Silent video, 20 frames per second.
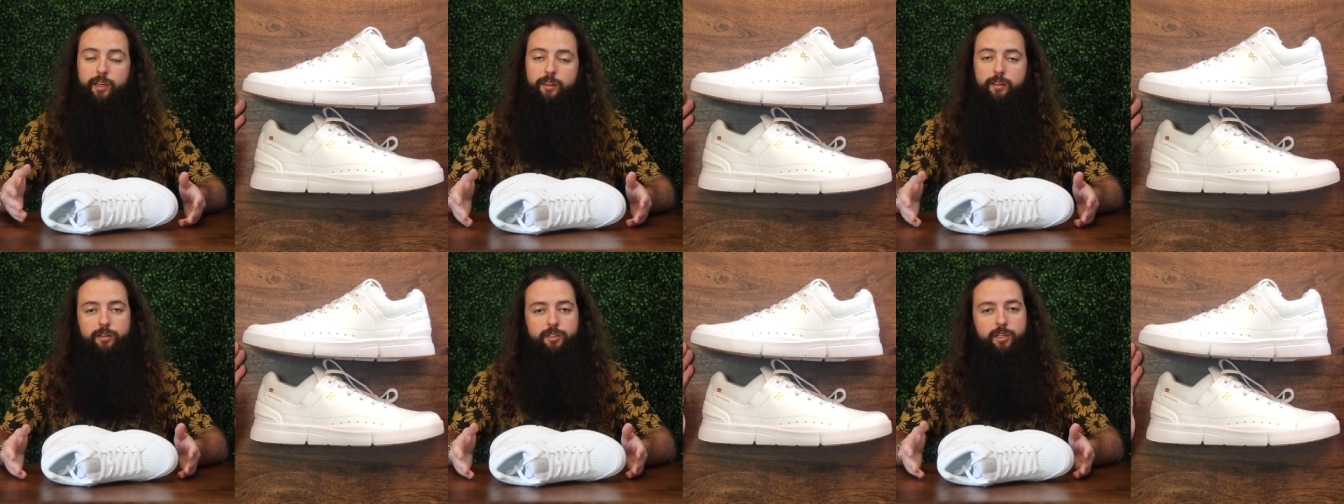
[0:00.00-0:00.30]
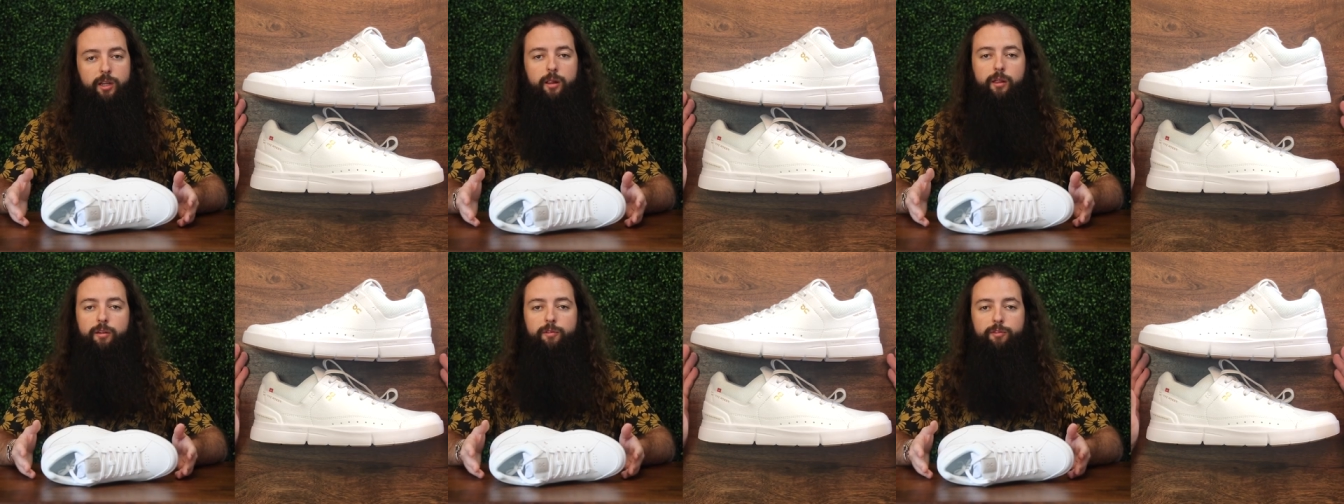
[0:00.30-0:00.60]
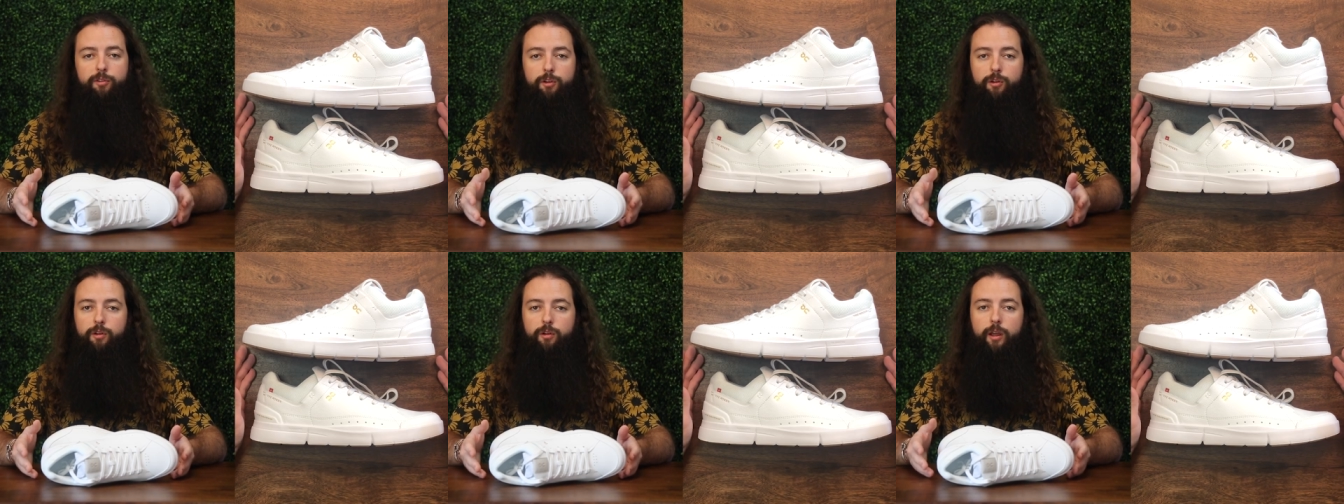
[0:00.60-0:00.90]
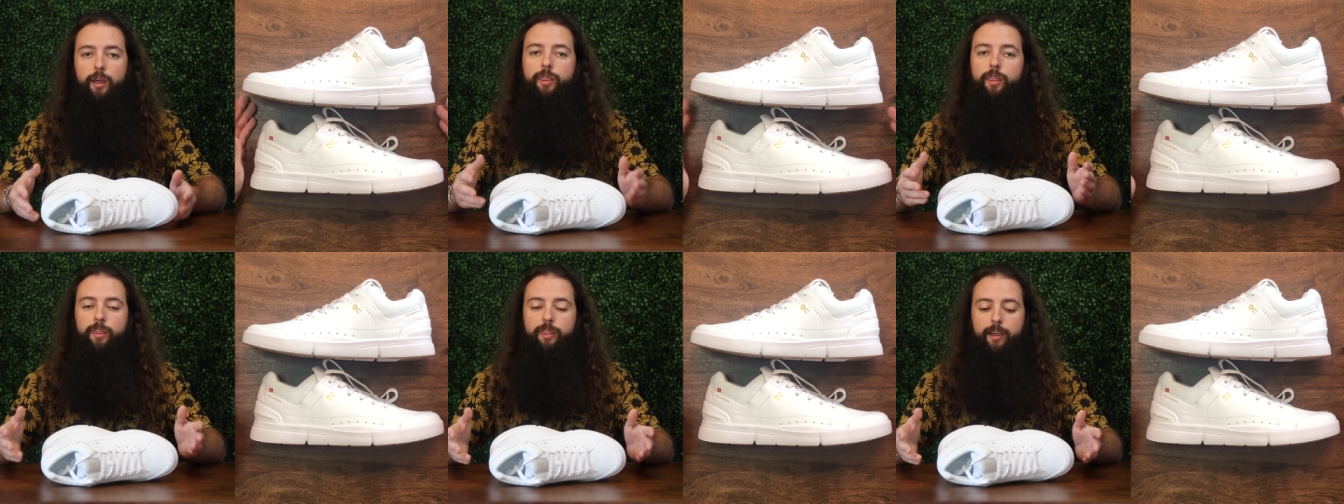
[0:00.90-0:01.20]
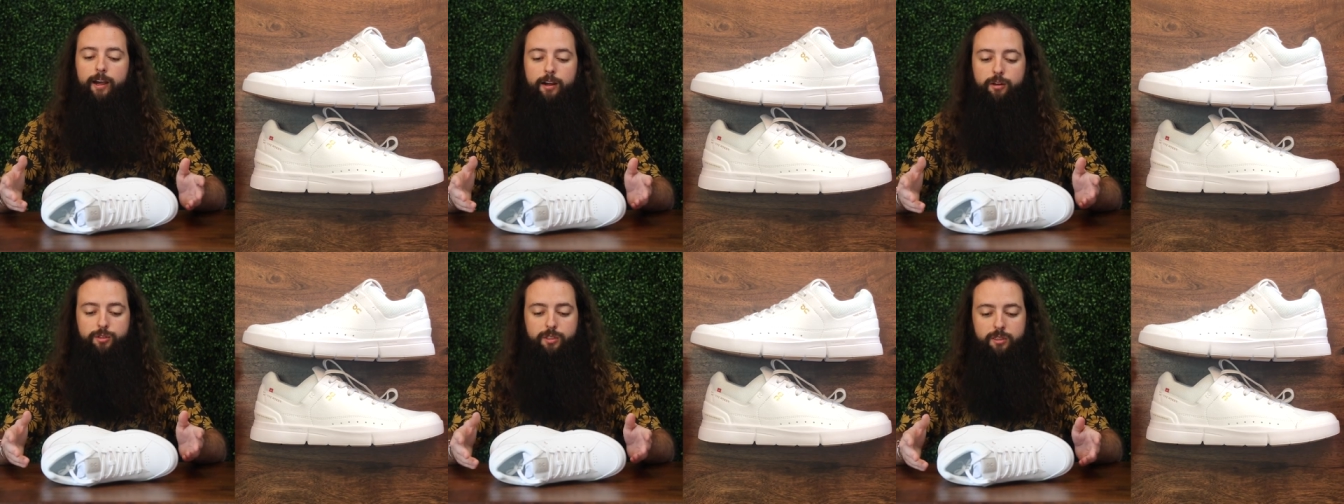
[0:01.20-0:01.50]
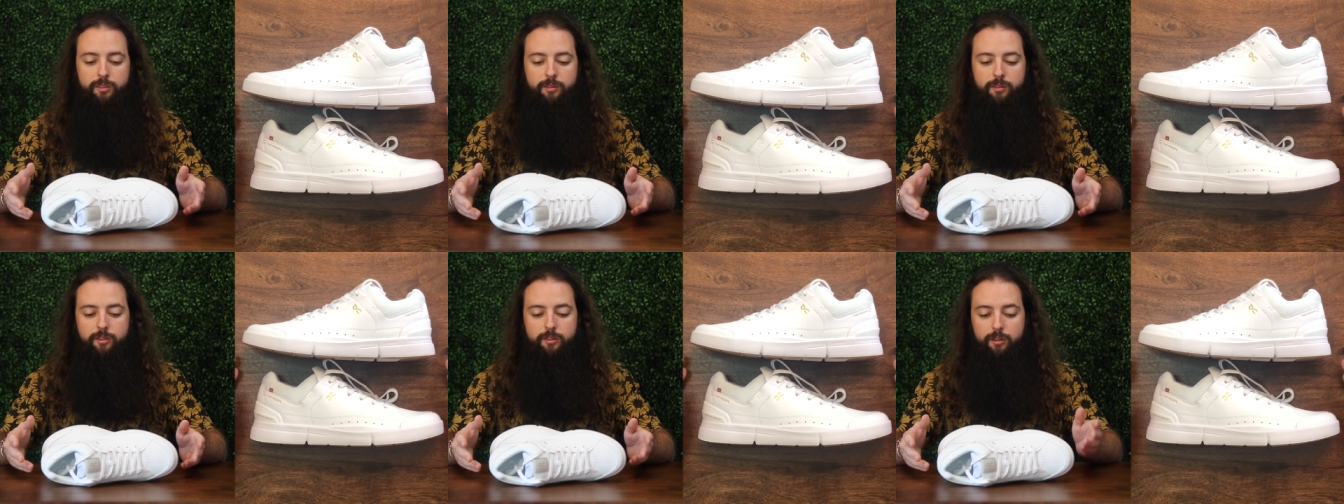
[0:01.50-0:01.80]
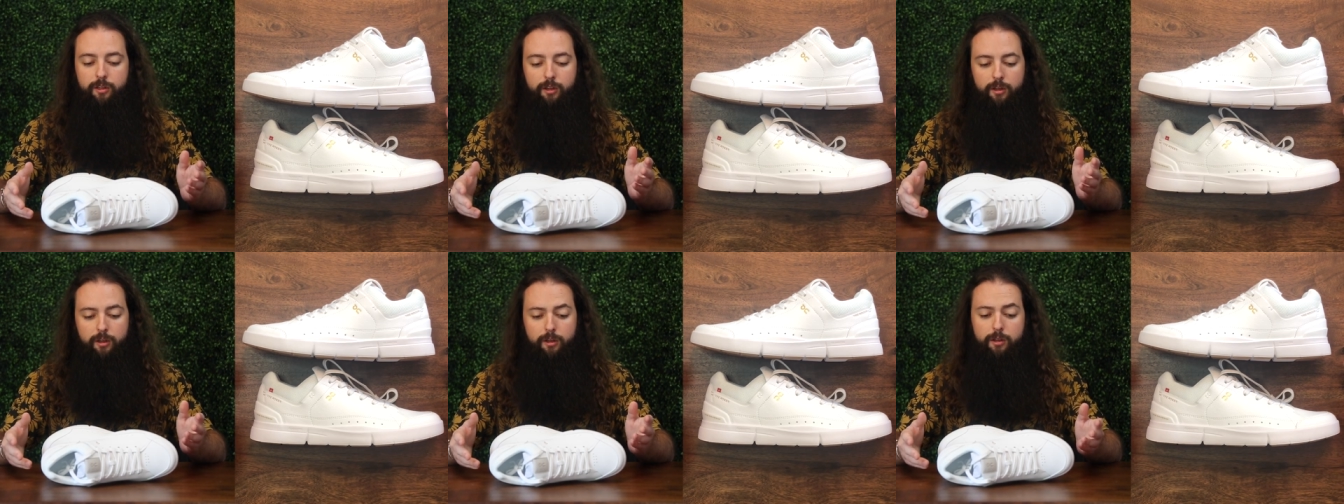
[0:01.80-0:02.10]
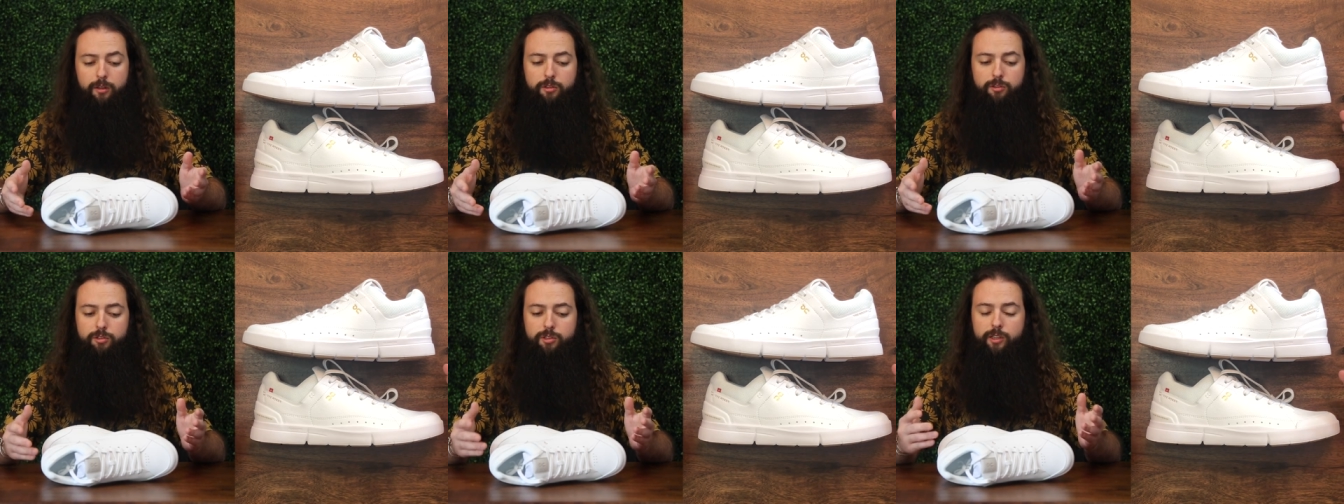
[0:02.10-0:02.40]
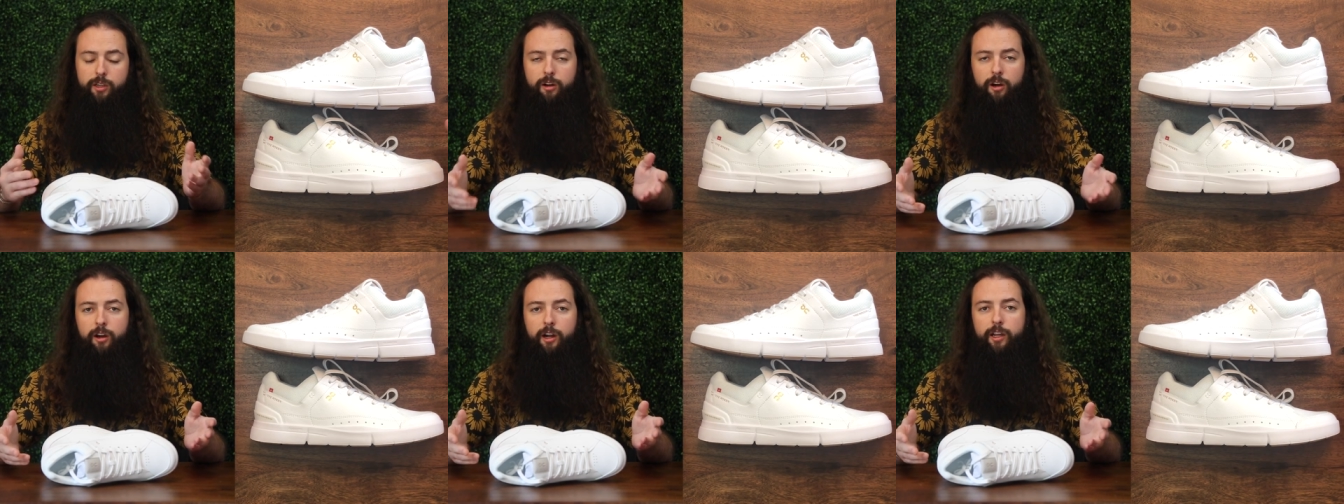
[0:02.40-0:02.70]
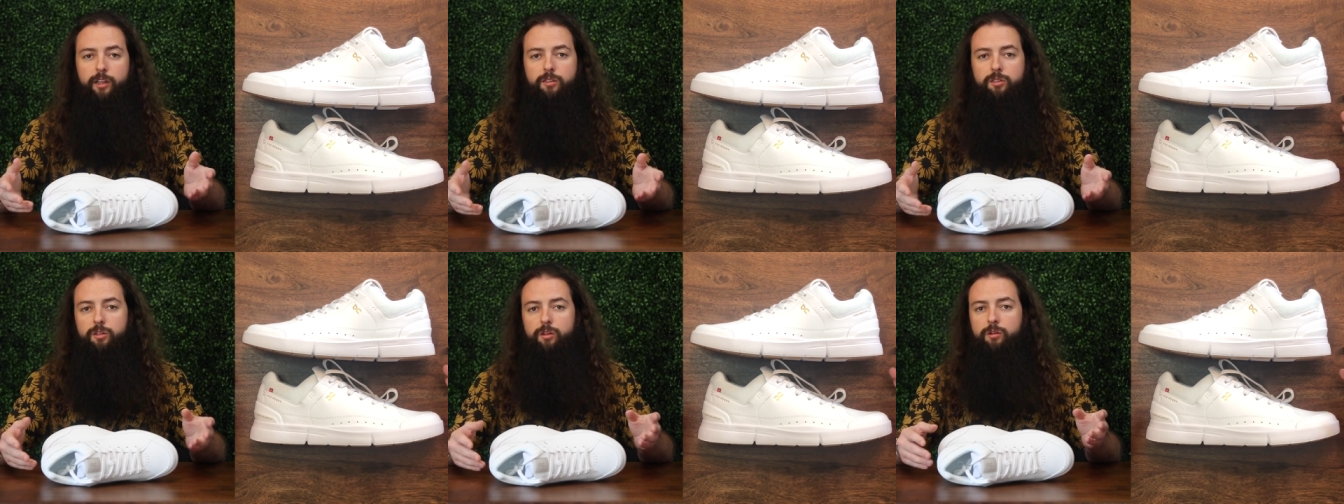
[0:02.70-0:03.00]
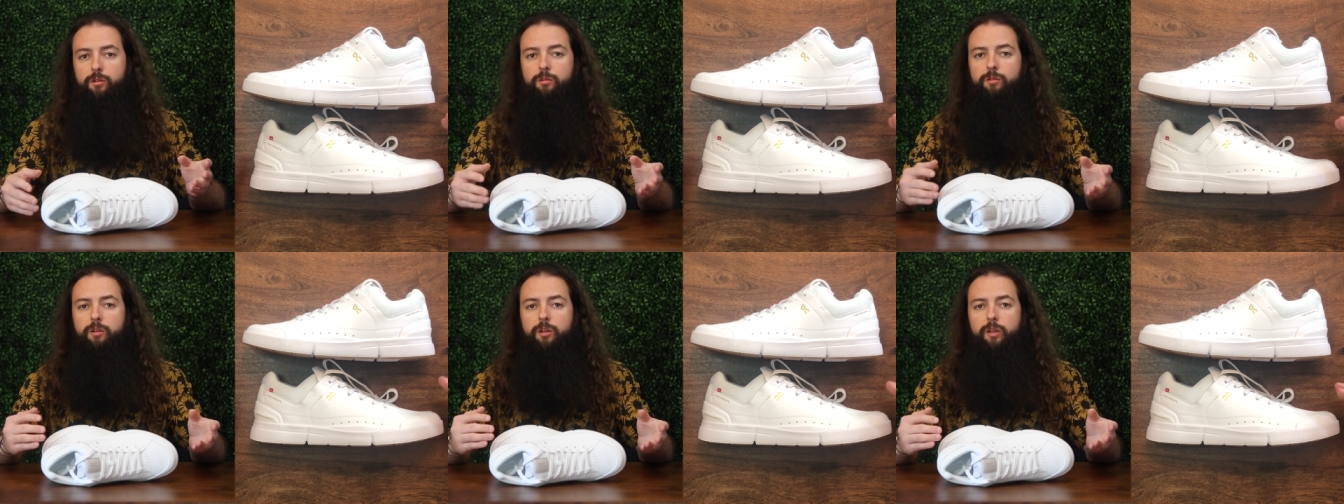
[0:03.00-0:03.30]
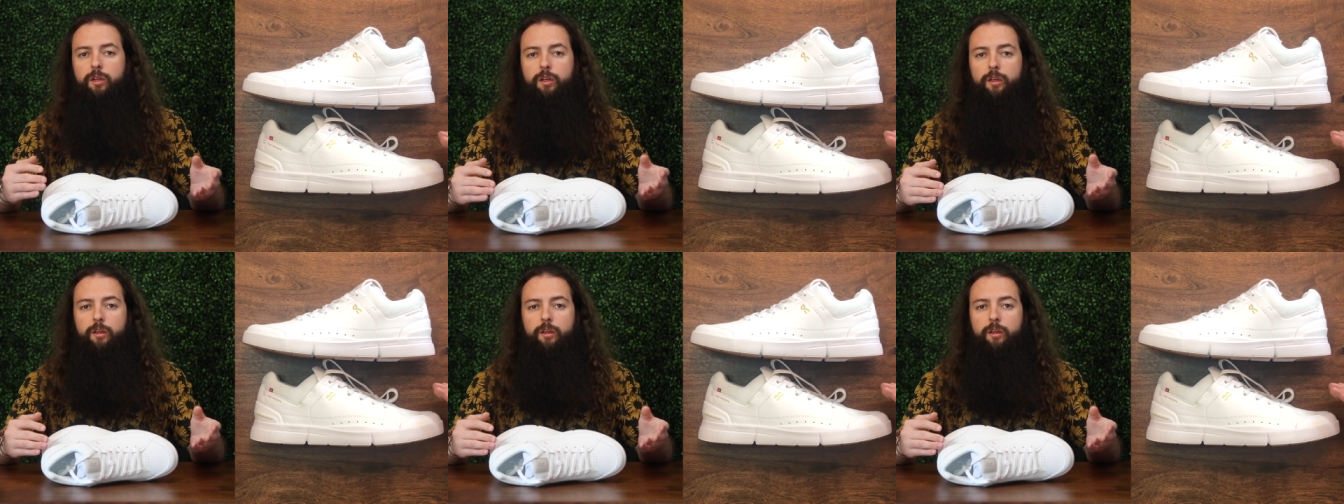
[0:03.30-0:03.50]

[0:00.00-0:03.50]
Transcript: like they're selling for in the thousands. So I was like, all right, so